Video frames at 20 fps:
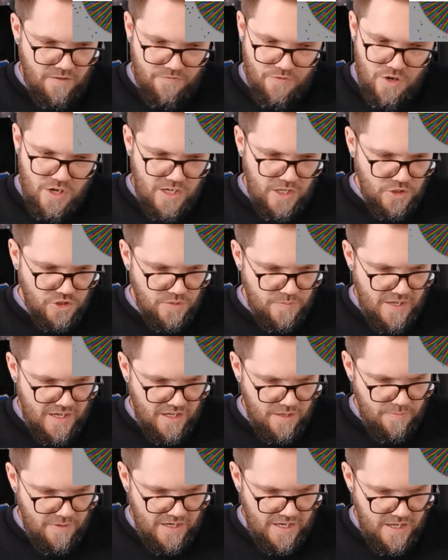Very close to
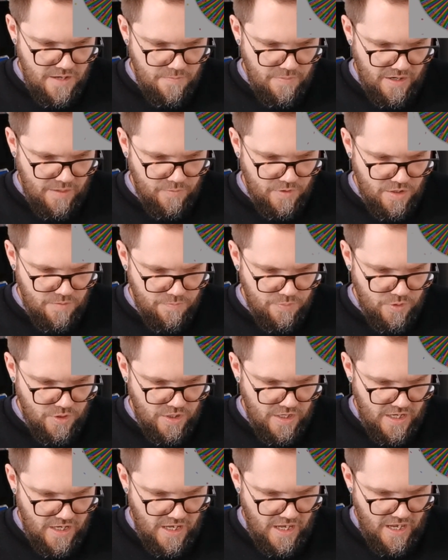Bianca Belair, but I'm gonna put
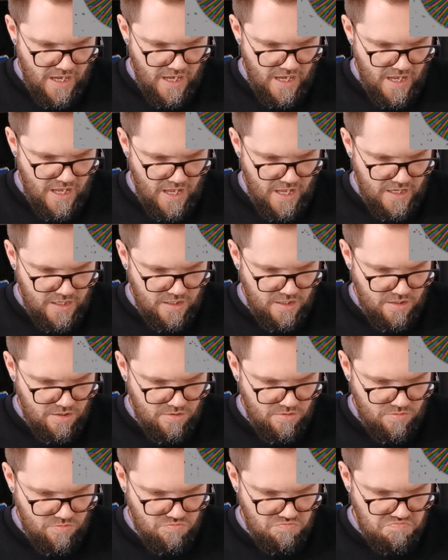her at,
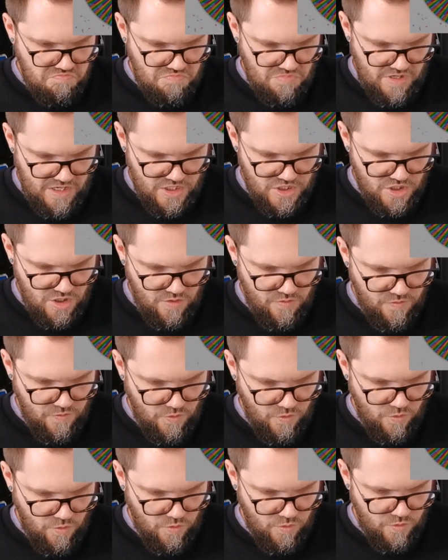let's go
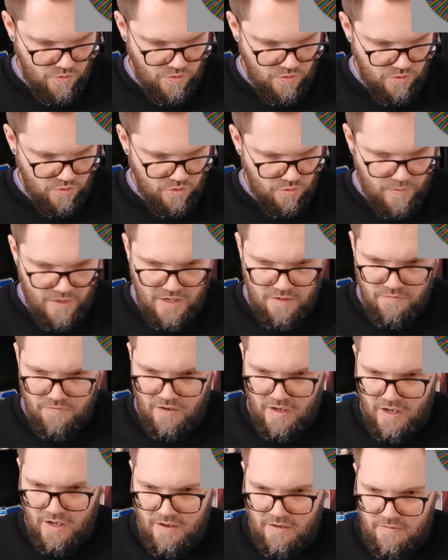for
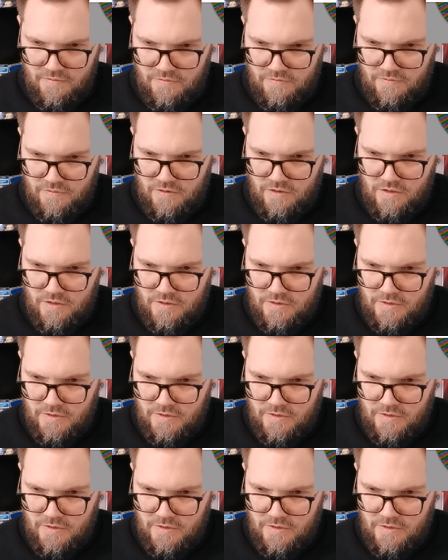25.